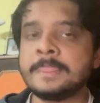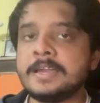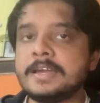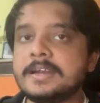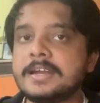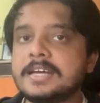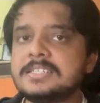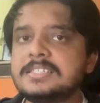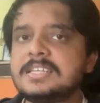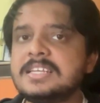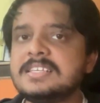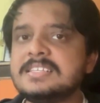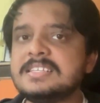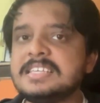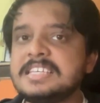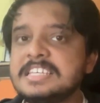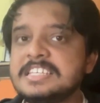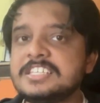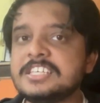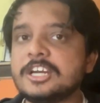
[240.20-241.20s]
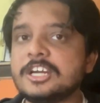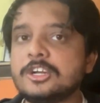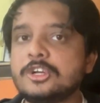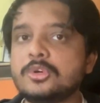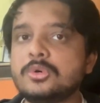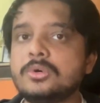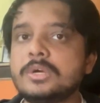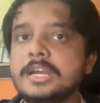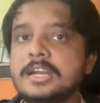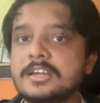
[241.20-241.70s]
Rust is easier
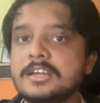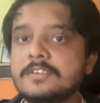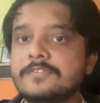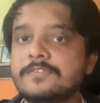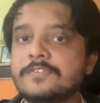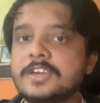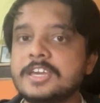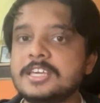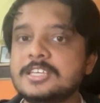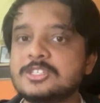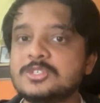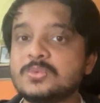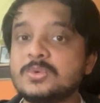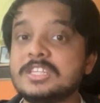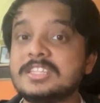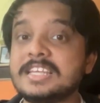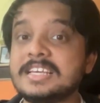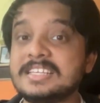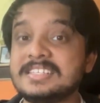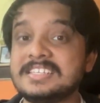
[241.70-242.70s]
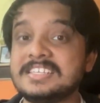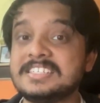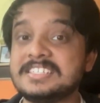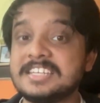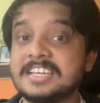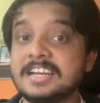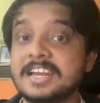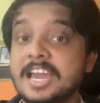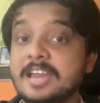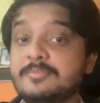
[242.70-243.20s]
to interface with
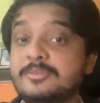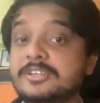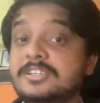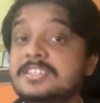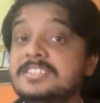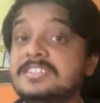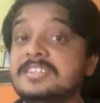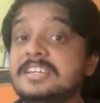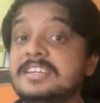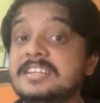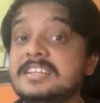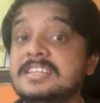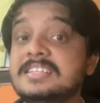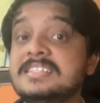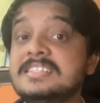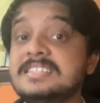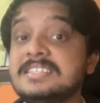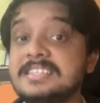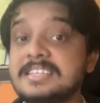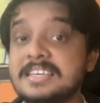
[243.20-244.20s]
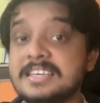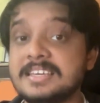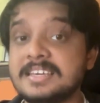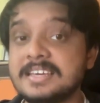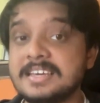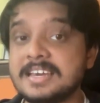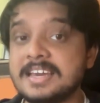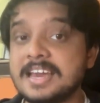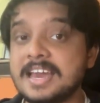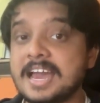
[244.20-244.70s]
existing libraries written in C.
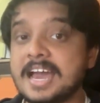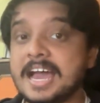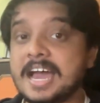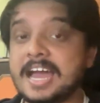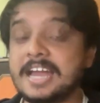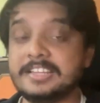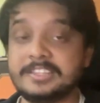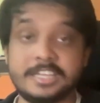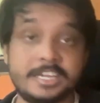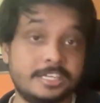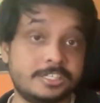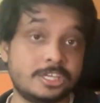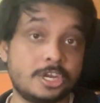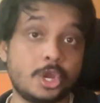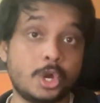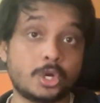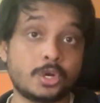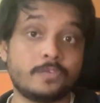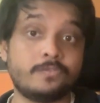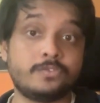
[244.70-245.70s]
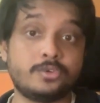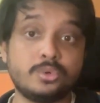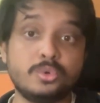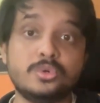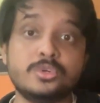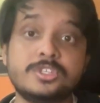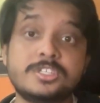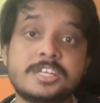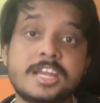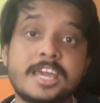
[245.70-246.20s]
And there is a lot of
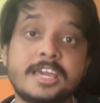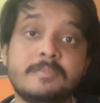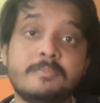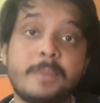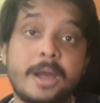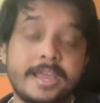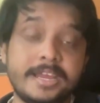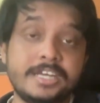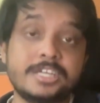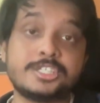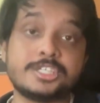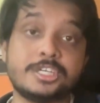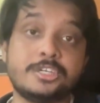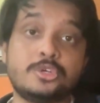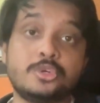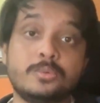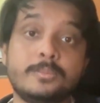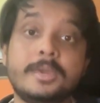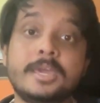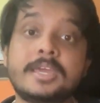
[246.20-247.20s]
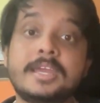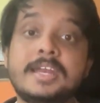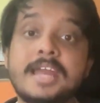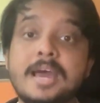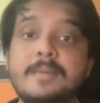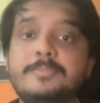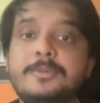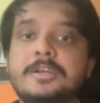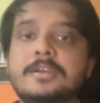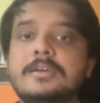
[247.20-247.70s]
tools like Bindgen to make it
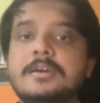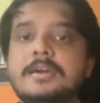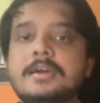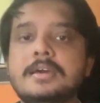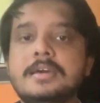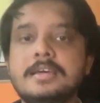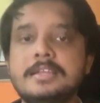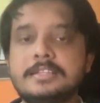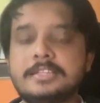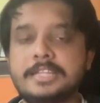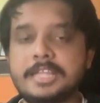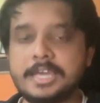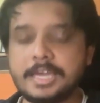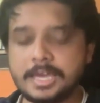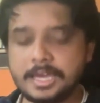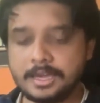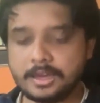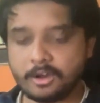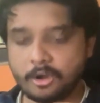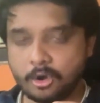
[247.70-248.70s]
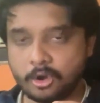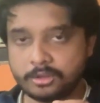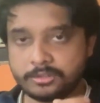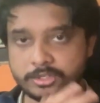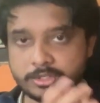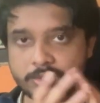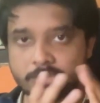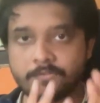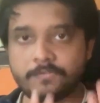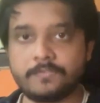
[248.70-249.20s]
happen. They
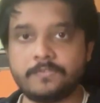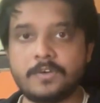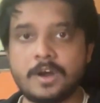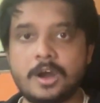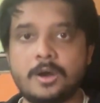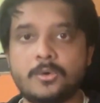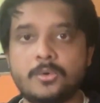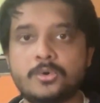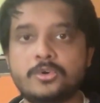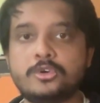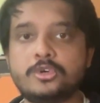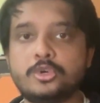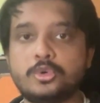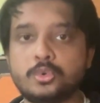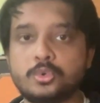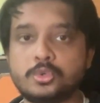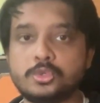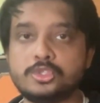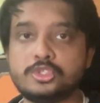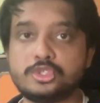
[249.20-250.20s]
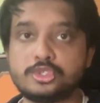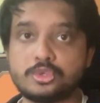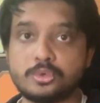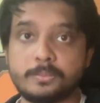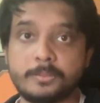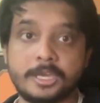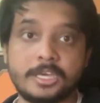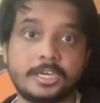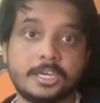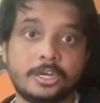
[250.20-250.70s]
also found tools to
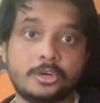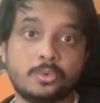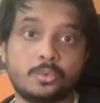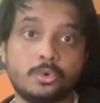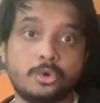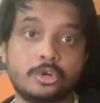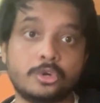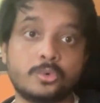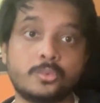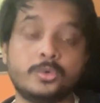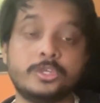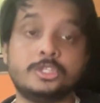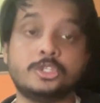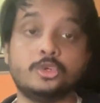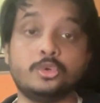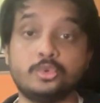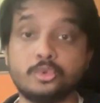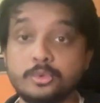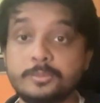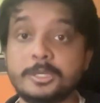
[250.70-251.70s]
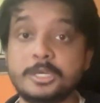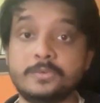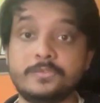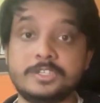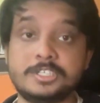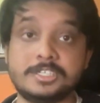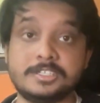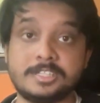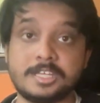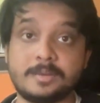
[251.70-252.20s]
make it work with Ruby,
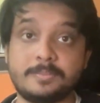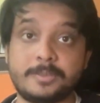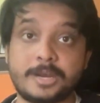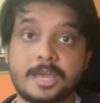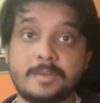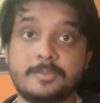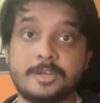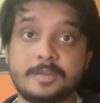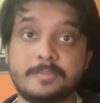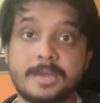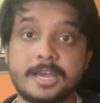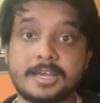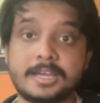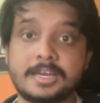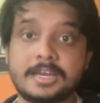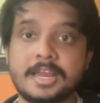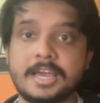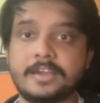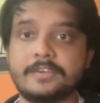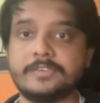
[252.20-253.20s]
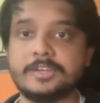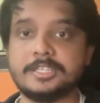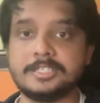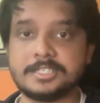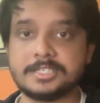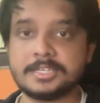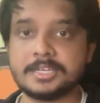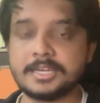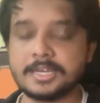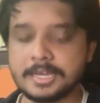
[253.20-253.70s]
which is their primary backend
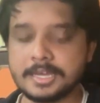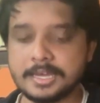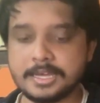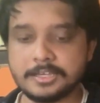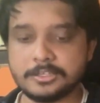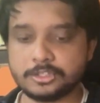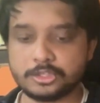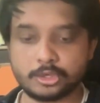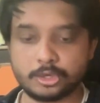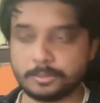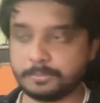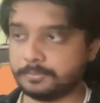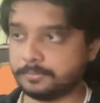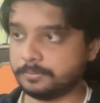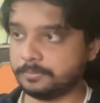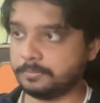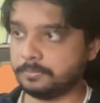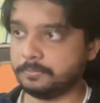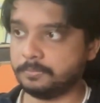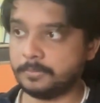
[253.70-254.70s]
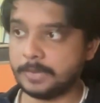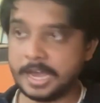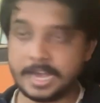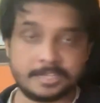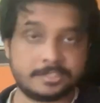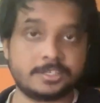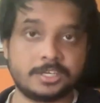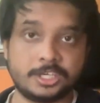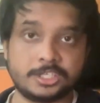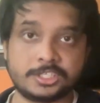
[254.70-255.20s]
language. So
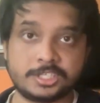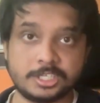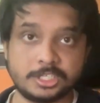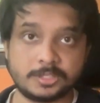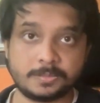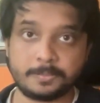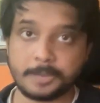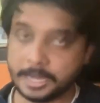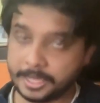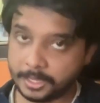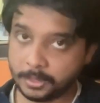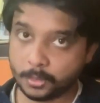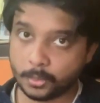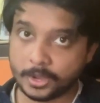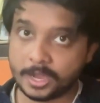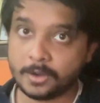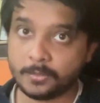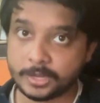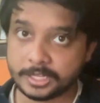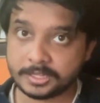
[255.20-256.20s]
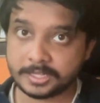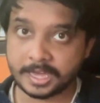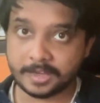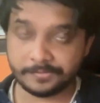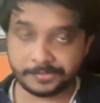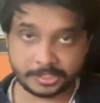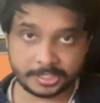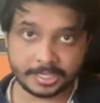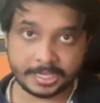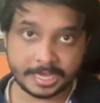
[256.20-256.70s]
as Rust is playing well with
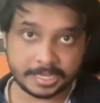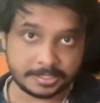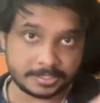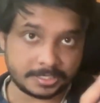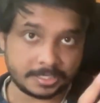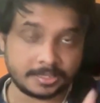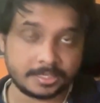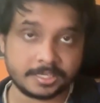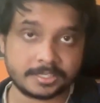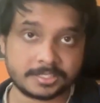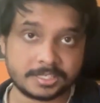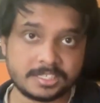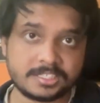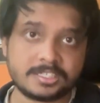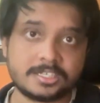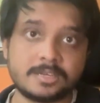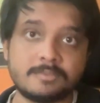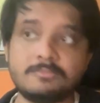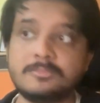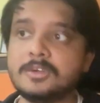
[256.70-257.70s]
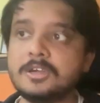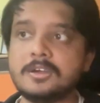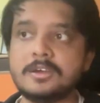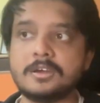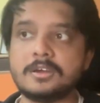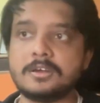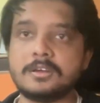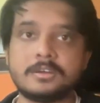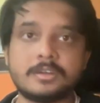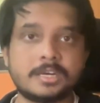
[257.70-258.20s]
everything else in their system,
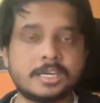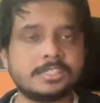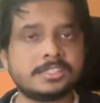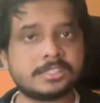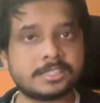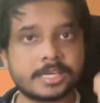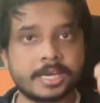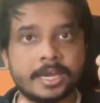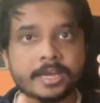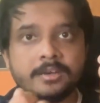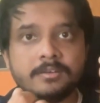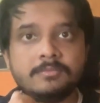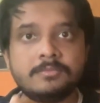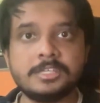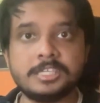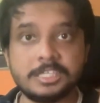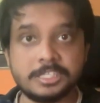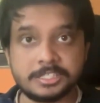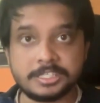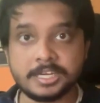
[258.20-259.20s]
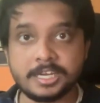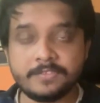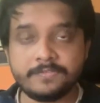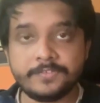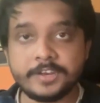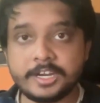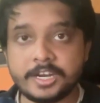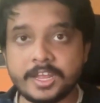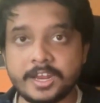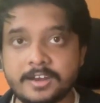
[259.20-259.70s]
Rust can easily
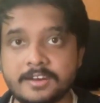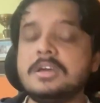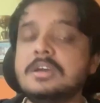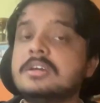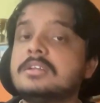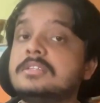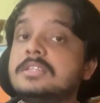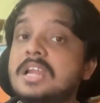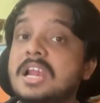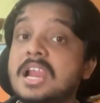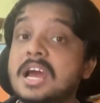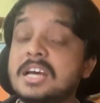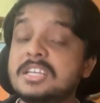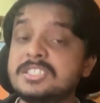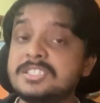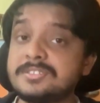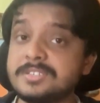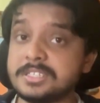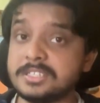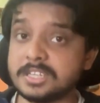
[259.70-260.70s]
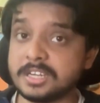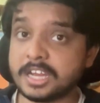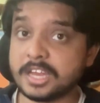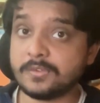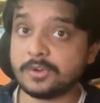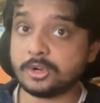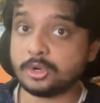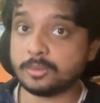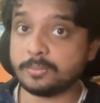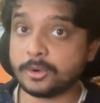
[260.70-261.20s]
fit in. The last reason I
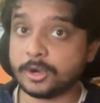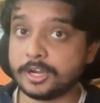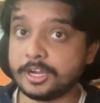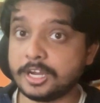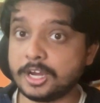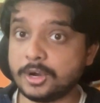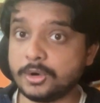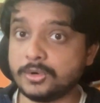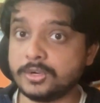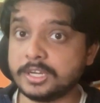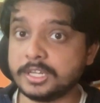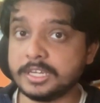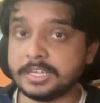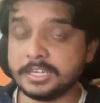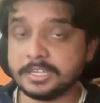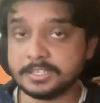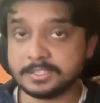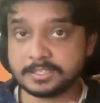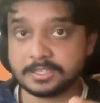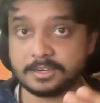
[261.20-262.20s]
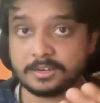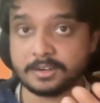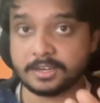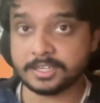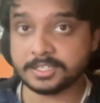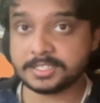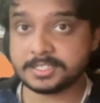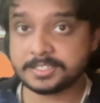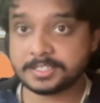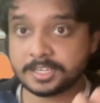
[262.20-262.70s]
want to point out is
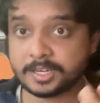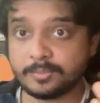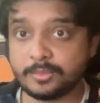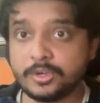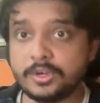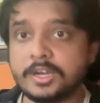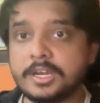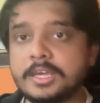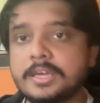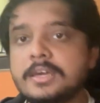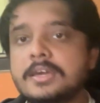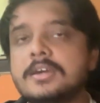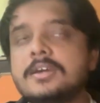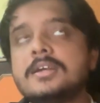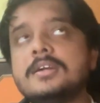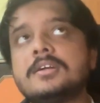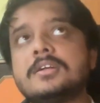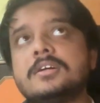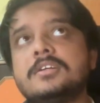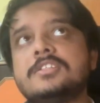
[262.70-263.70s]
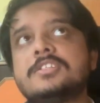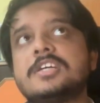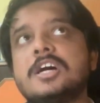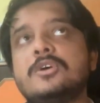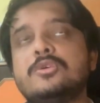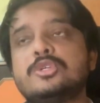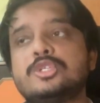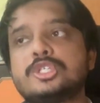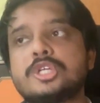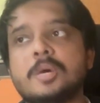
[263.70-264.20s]
Rust's community. Turns
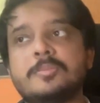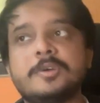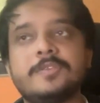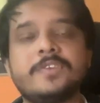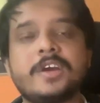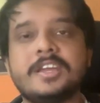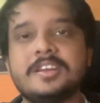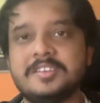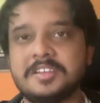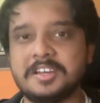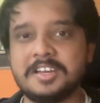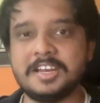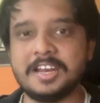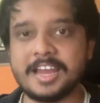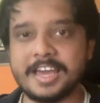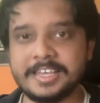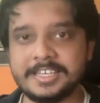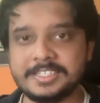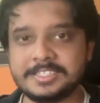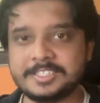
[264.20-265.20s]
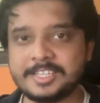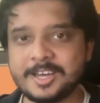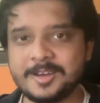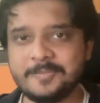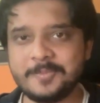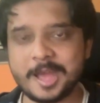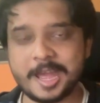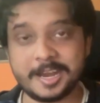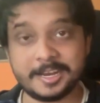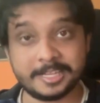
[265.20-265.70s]
out Shopify really likes
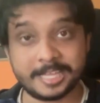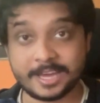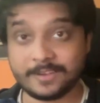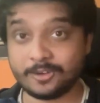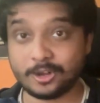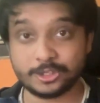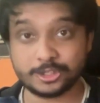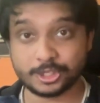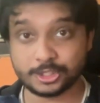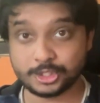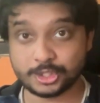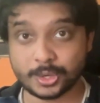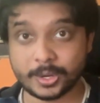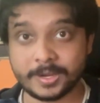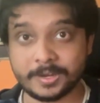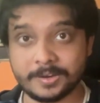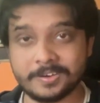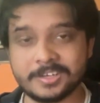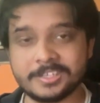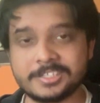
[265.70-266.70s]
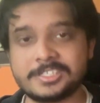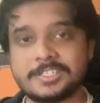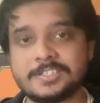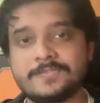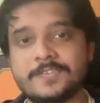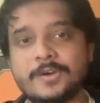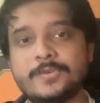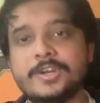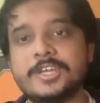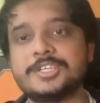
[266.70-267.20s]
them and they have also joined Rust's
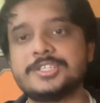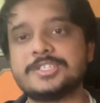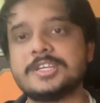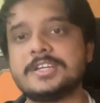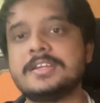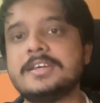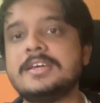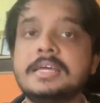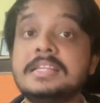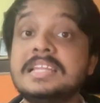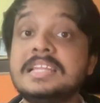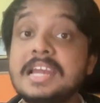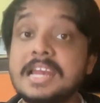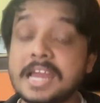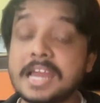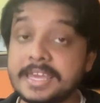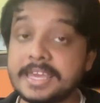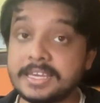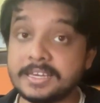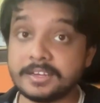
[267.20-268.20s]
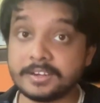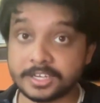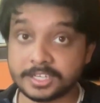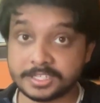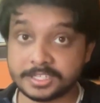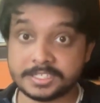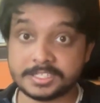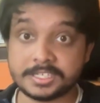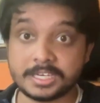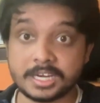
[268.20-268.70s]
foundation. They like
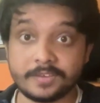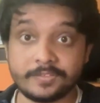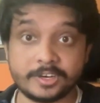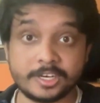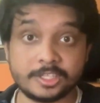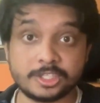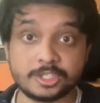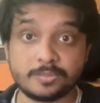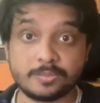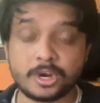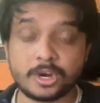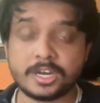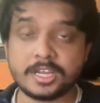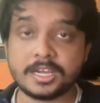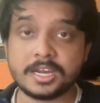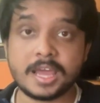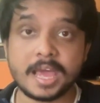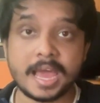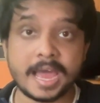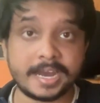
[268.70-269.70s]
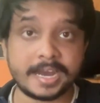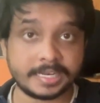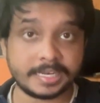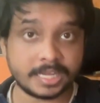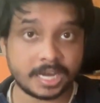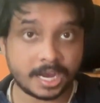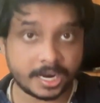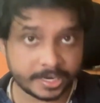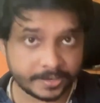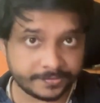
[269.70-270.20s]
Rust's governance model and
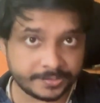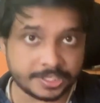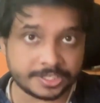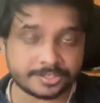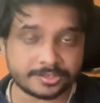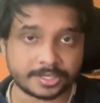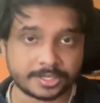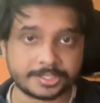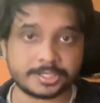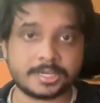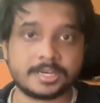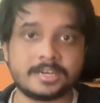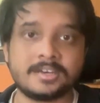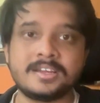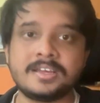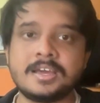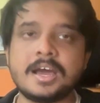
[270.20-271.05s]
the RFC structure.